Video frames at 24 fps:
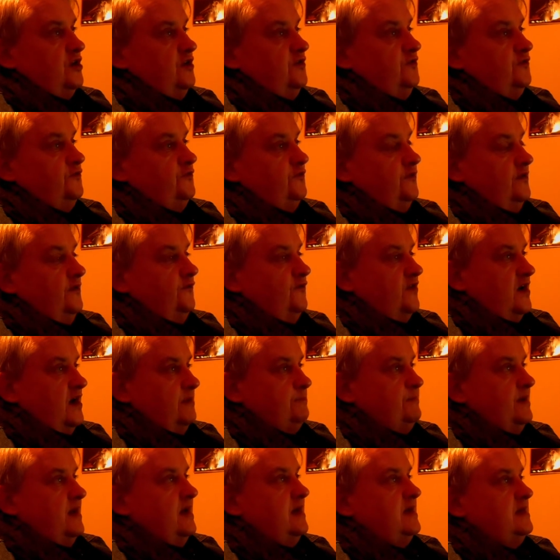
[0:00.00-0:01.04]

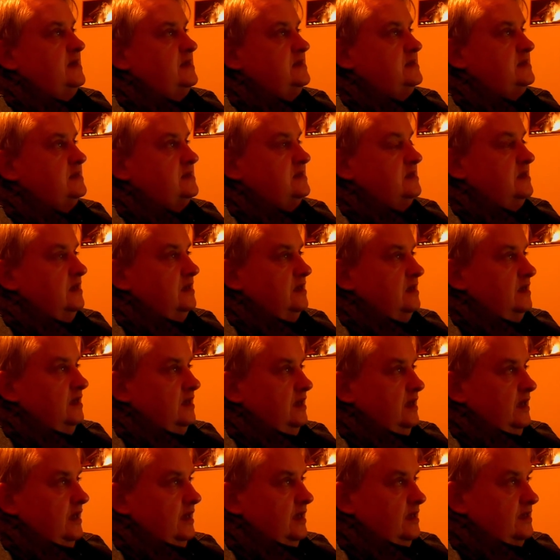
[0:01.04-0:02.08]
Frappes
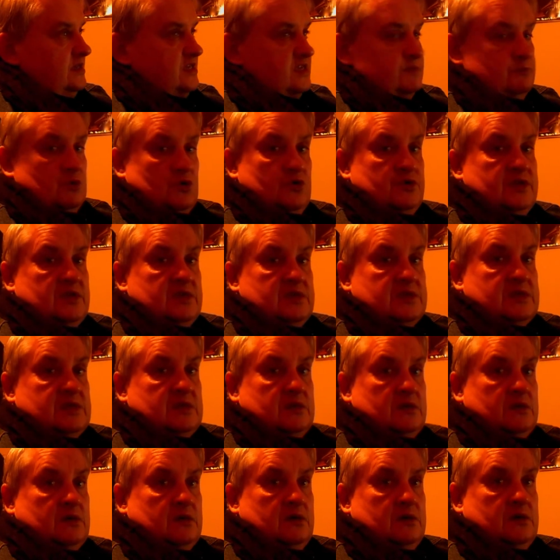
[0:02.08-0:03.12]
and
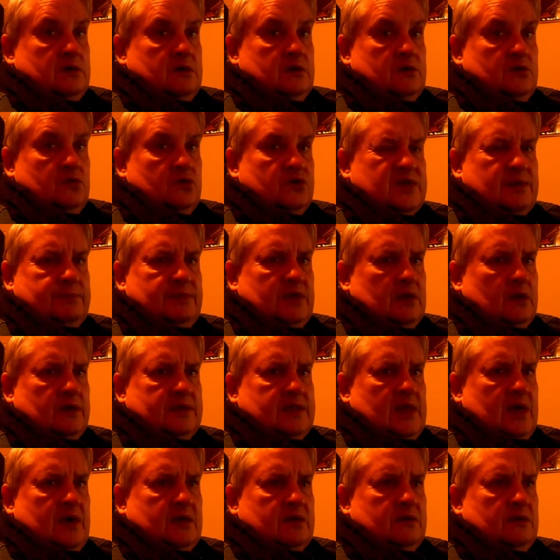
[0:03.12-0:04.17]
Smoothies, or something
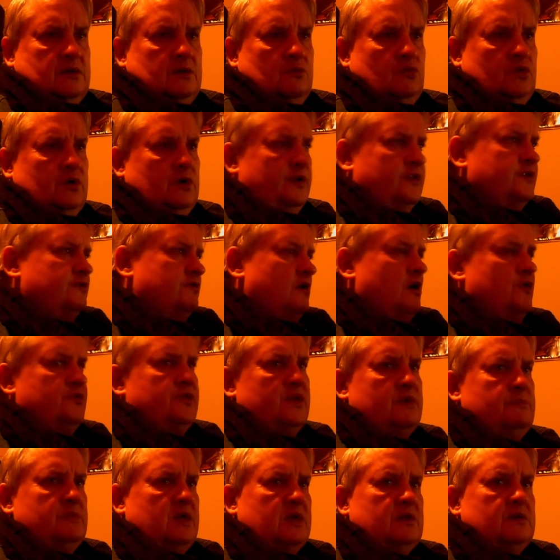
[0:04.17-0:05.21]
like that. We've got to throw
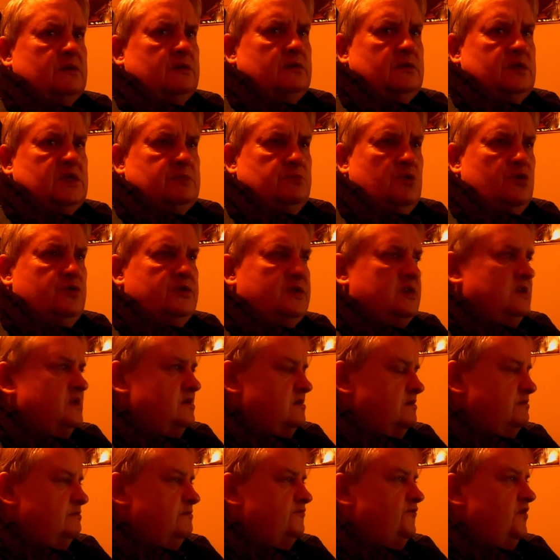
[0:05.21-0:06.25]
them in, smoothies
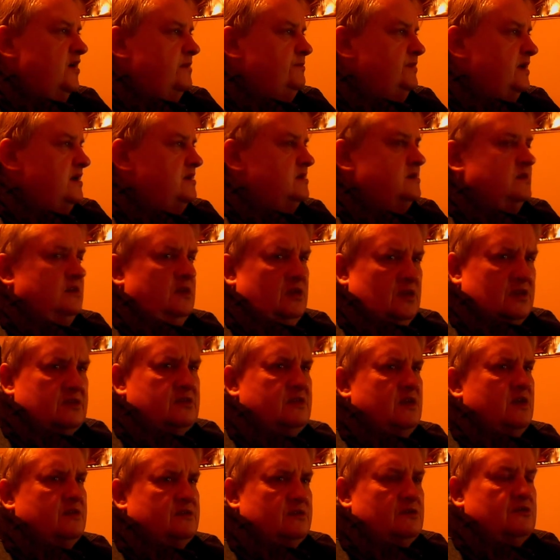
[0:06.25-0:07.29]
and frappes. And it
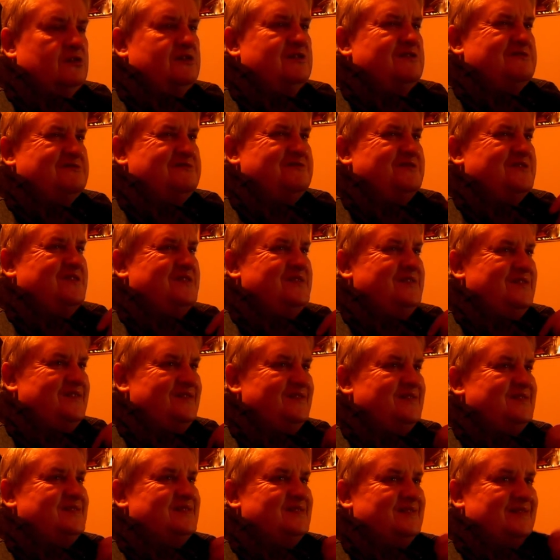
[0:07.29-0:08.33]
sounds like a good
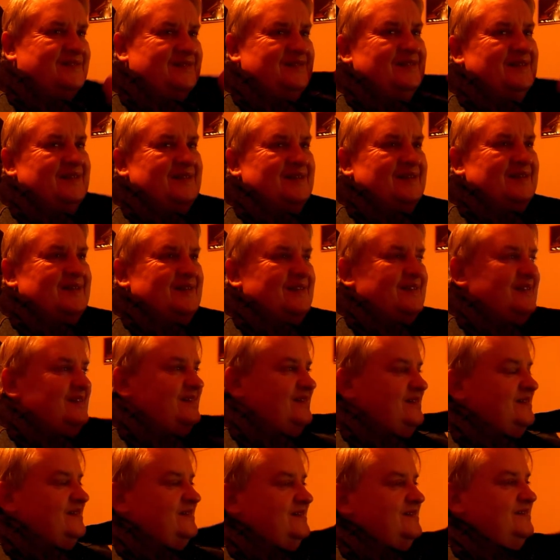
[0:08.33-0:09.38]
idea, isn't it?
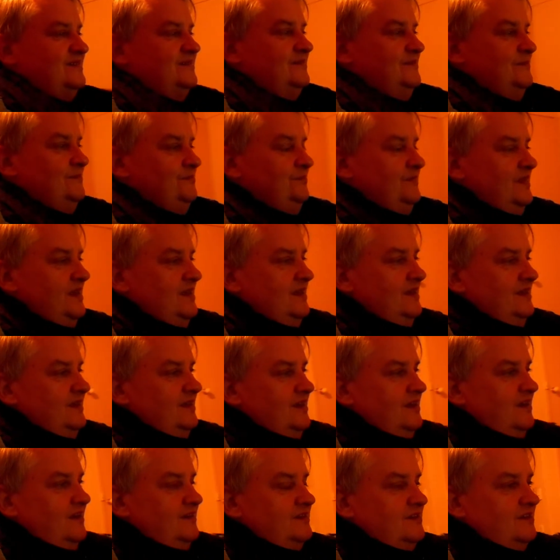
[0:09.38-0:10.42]
Yeah,
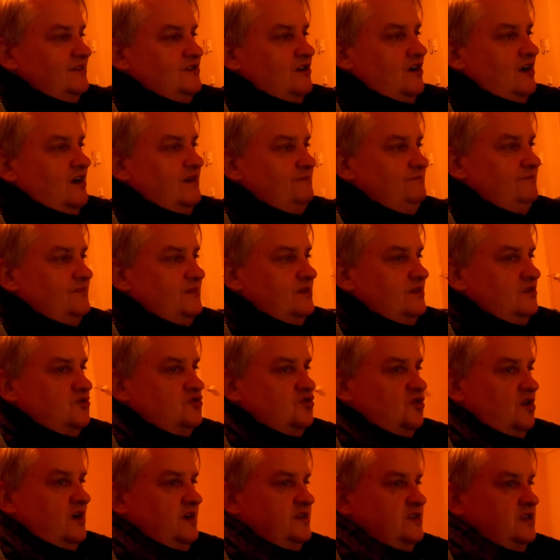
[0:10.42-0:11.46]
like they'll
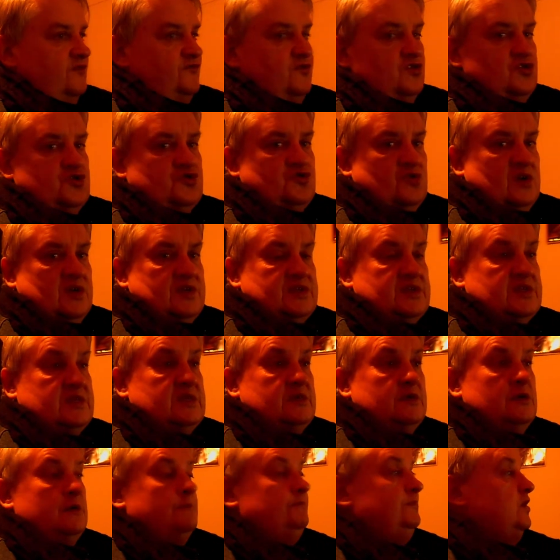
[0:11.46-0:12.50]
try different
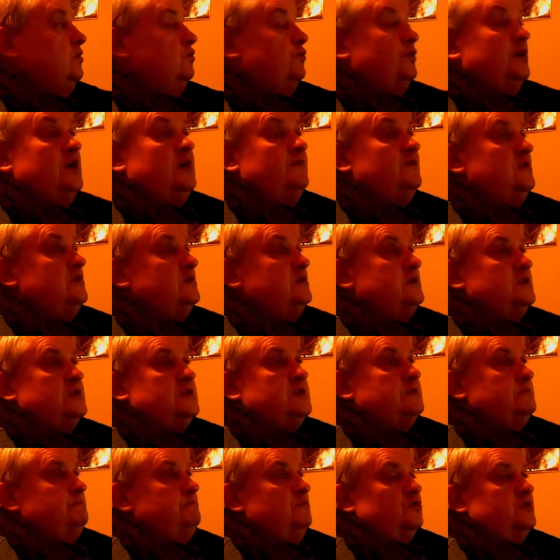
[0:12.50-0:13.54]
drinks, or even
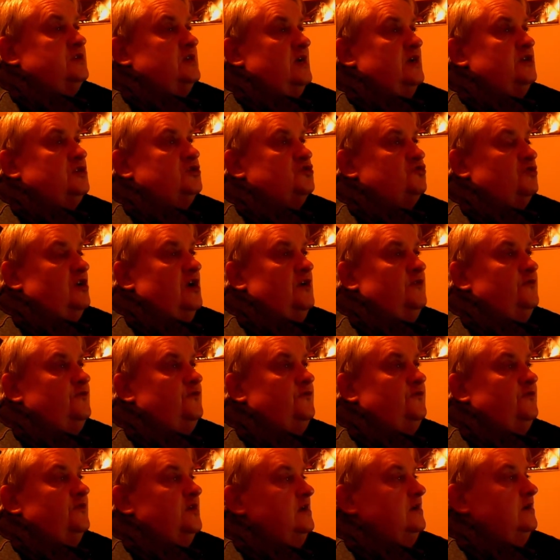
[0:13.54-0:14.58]
just Milkshake
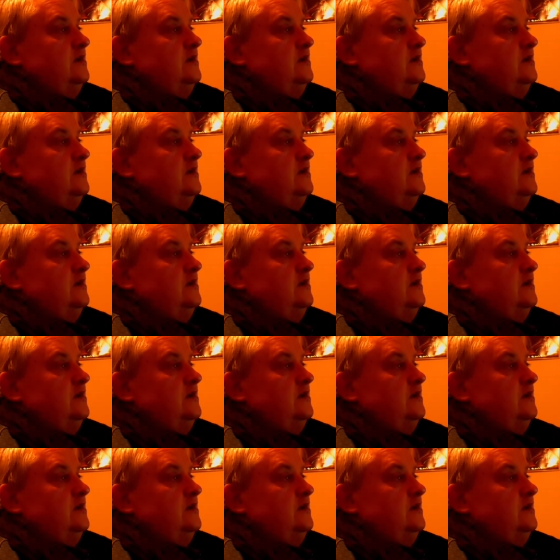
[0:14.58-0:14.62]
Trev